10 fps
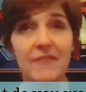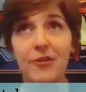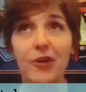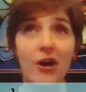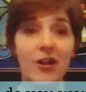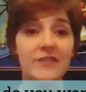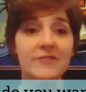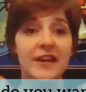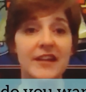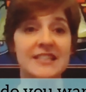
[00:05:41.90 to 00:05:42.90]
And for
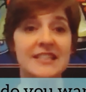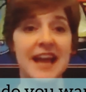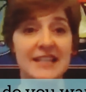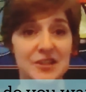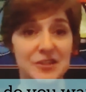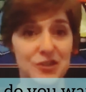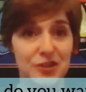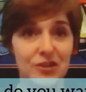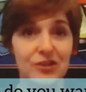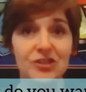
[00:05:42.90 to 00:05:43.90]
all of us as a
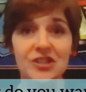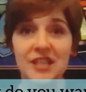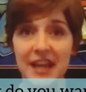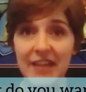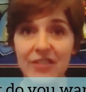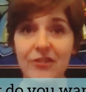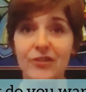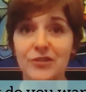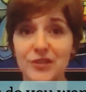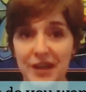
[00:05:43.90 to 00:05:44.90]
church
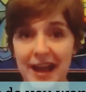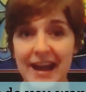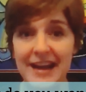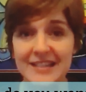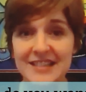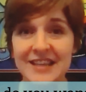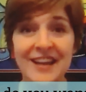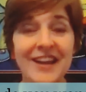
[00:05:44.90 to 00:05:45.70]
together to ask,